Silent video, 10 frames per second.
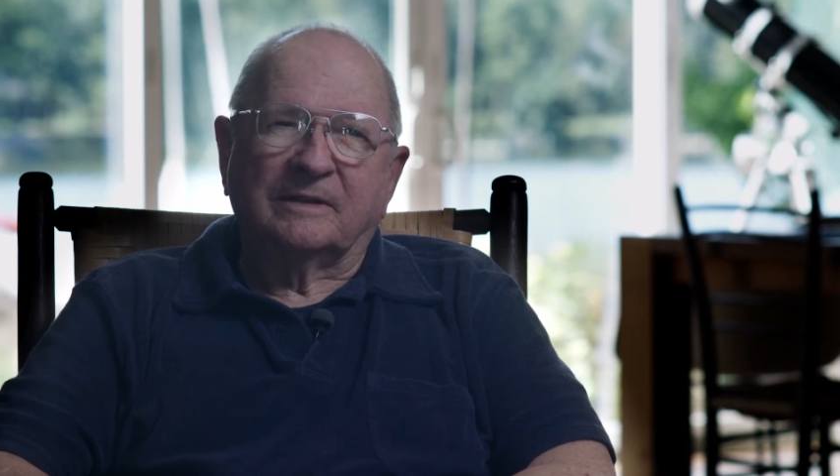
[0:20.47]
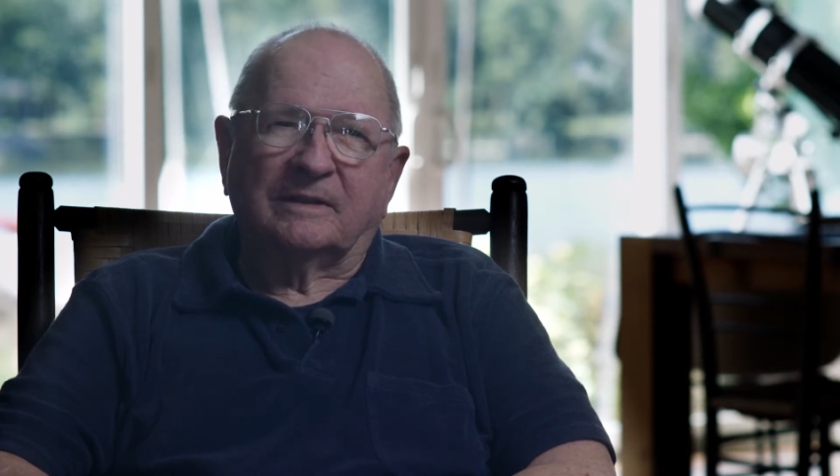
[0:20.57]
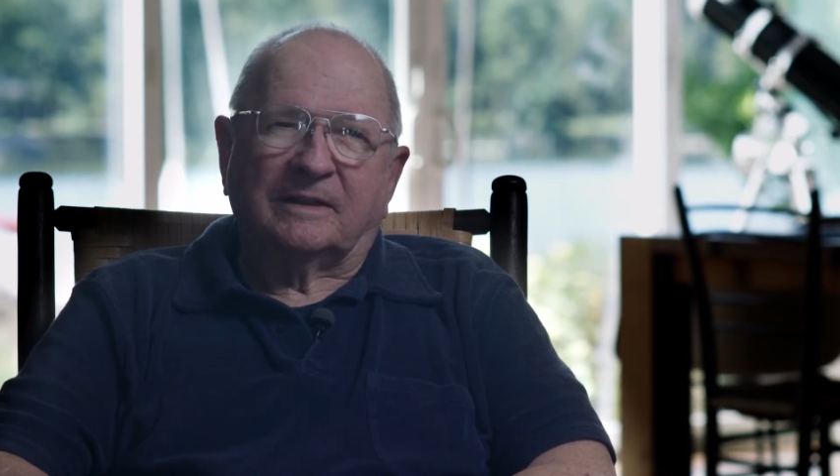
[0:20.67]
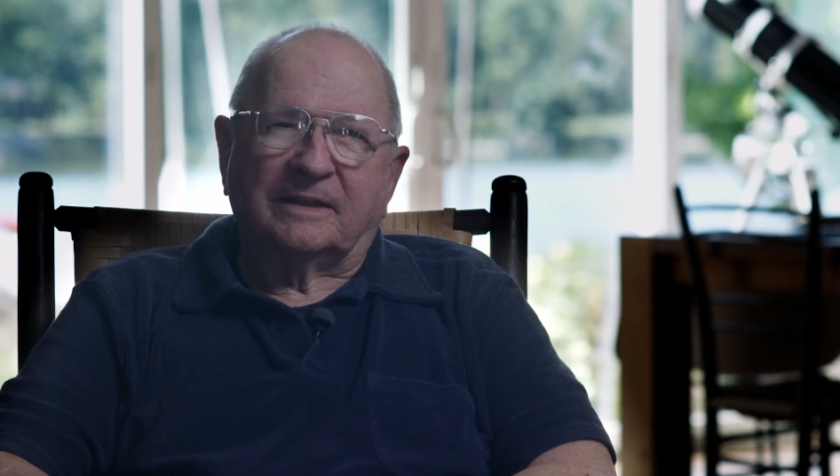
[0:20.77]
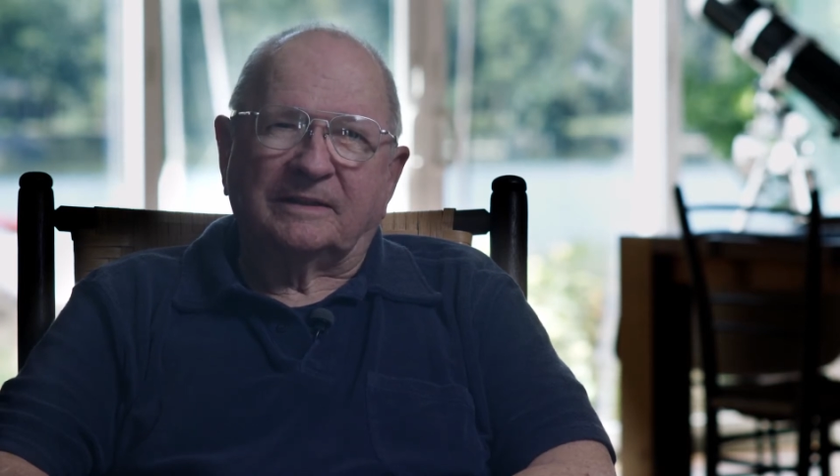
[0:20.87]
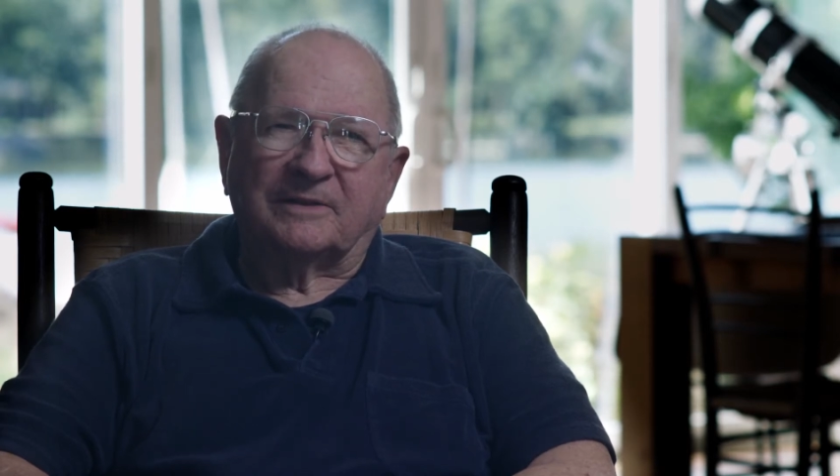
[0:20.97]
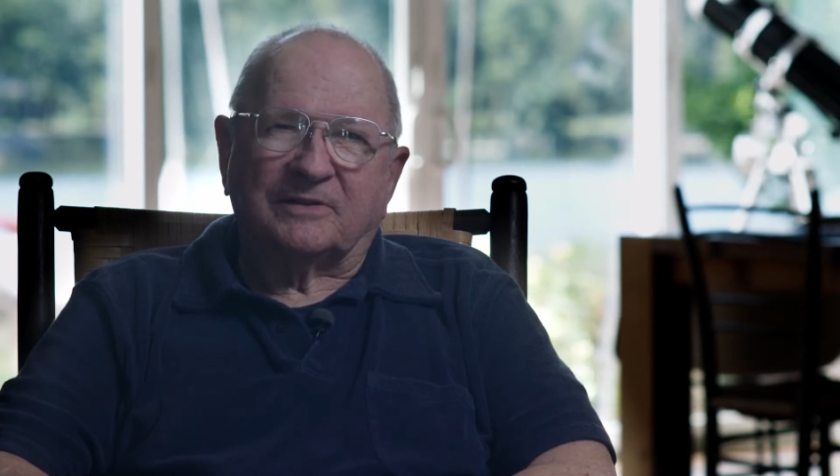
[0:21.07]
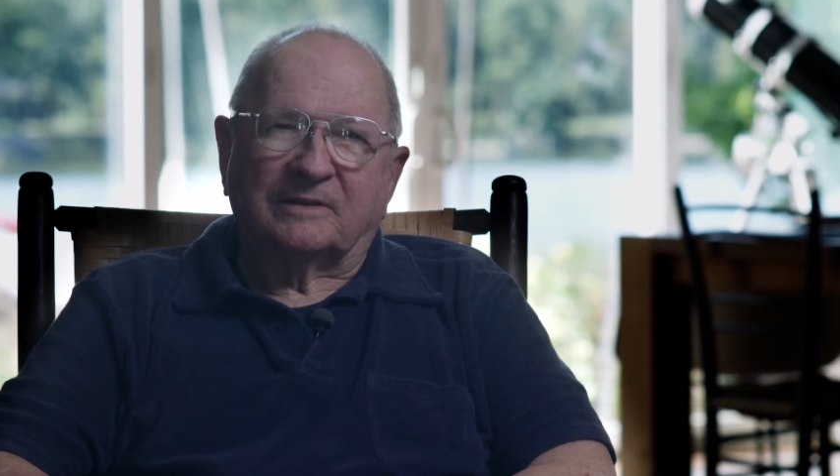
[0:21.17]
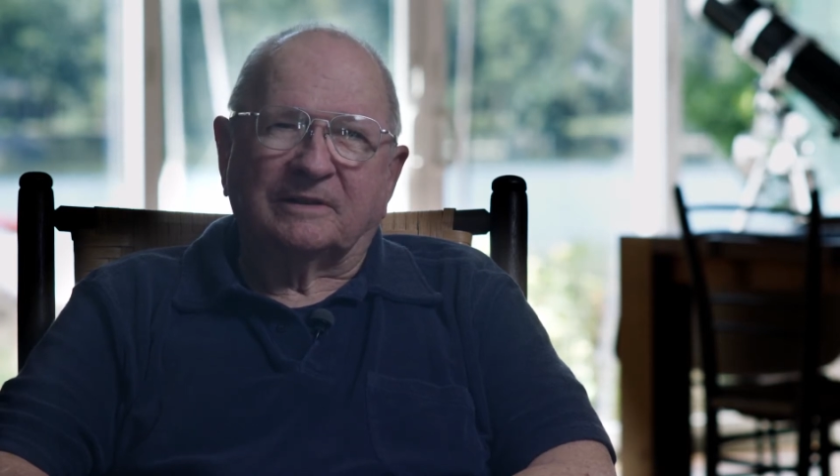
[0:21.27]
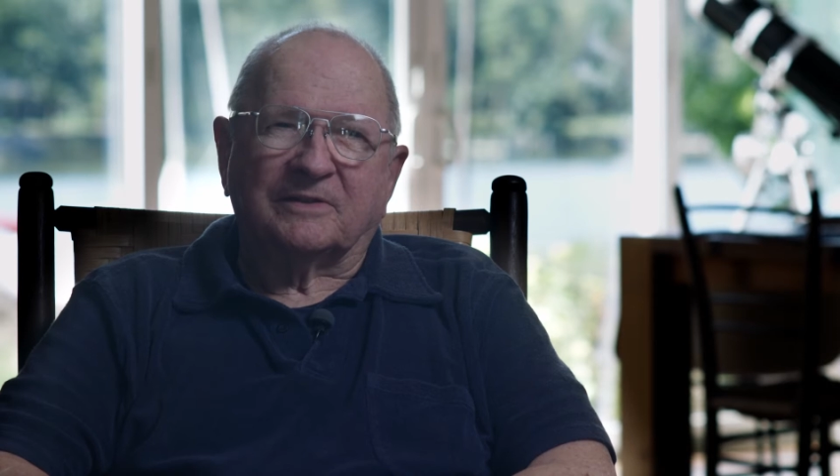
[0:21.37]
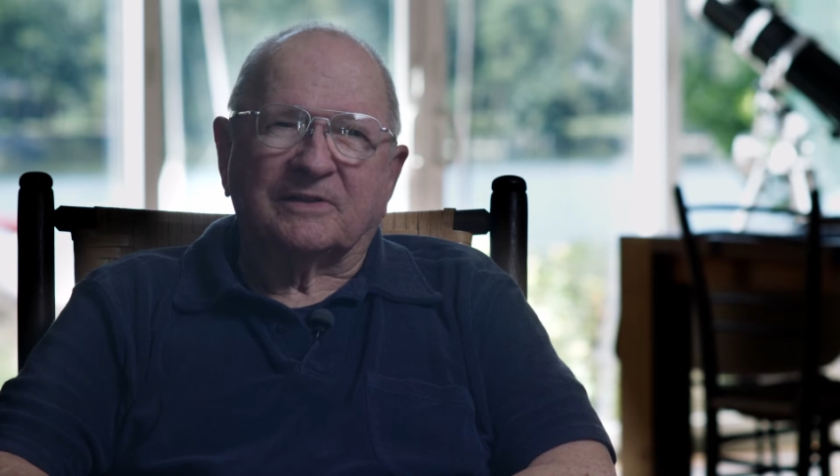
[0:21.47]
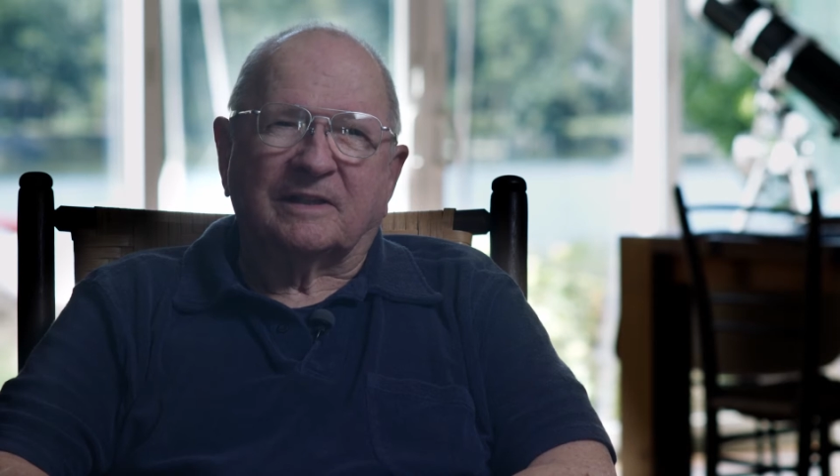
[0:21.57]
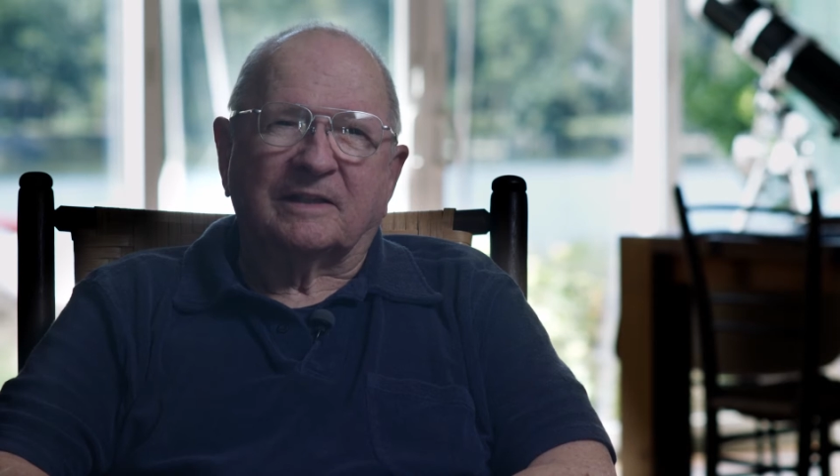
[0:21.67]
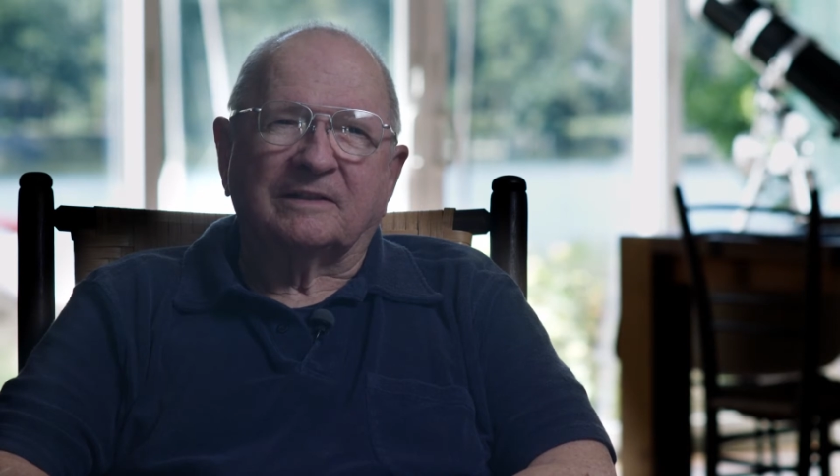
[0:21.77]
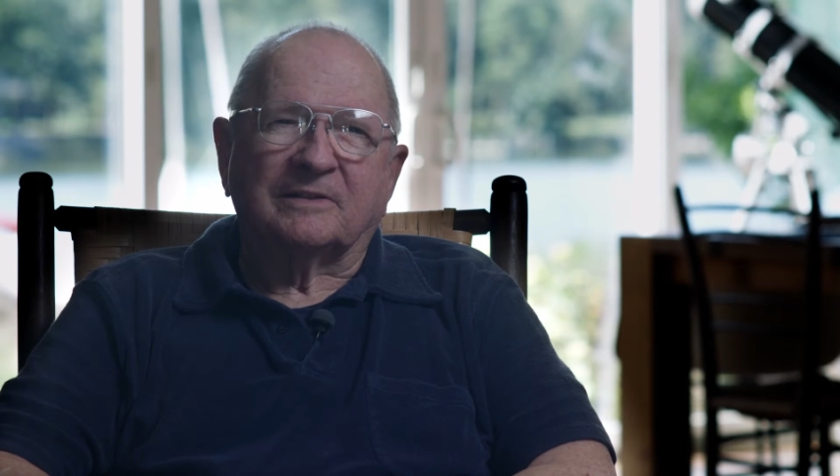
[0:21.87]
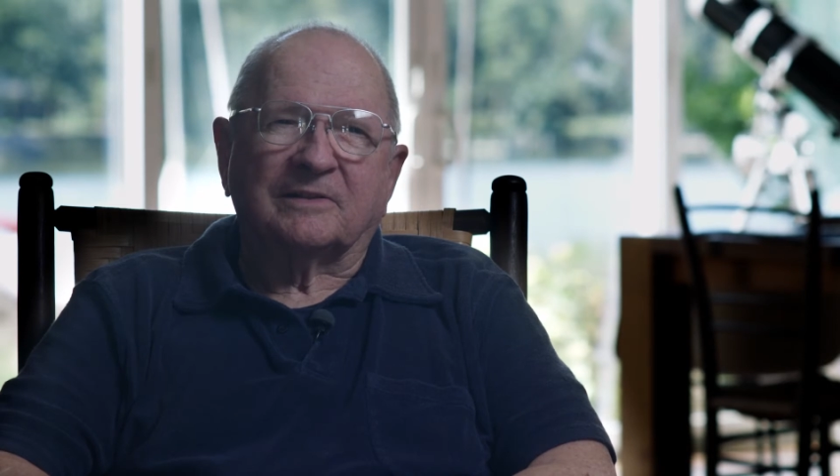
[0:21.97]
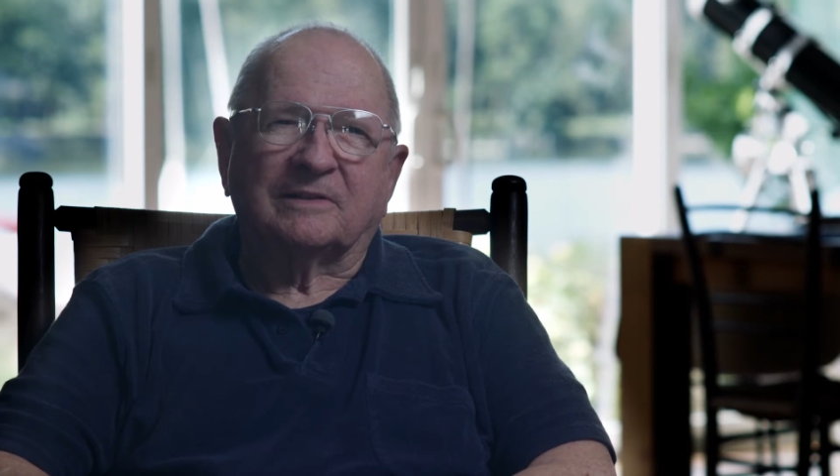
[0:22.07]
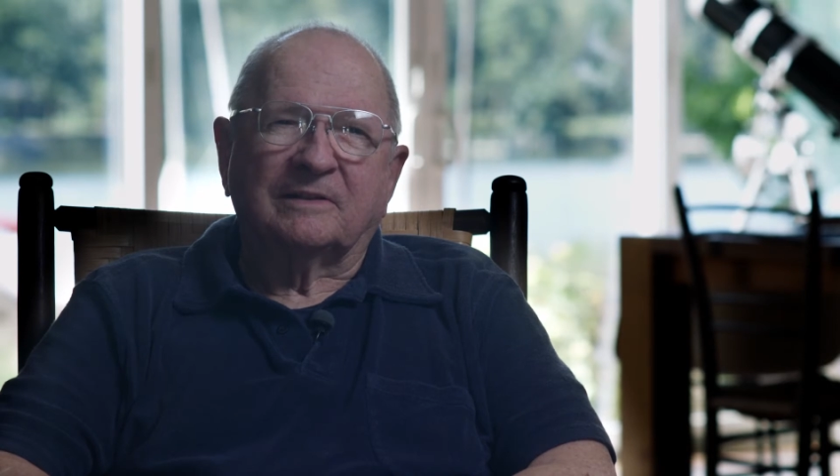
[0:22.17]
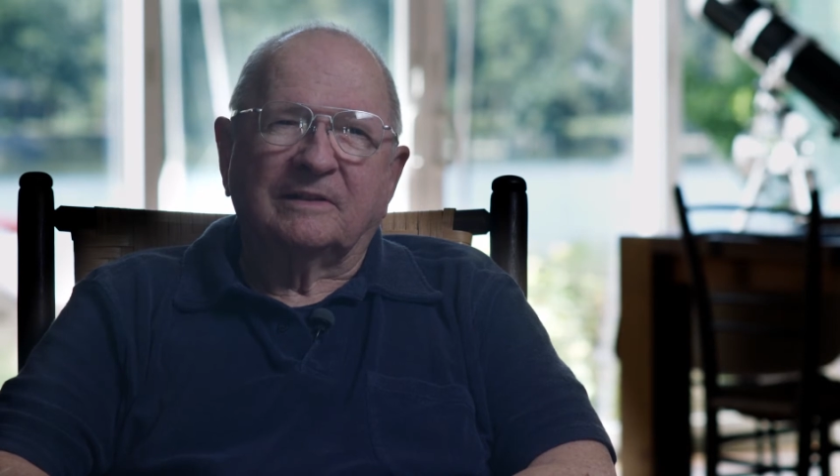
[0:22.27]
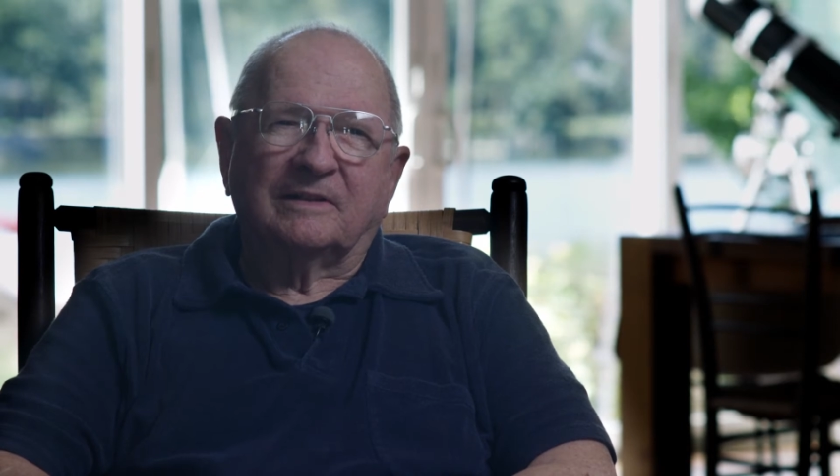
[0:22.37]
high in the sunlit silence,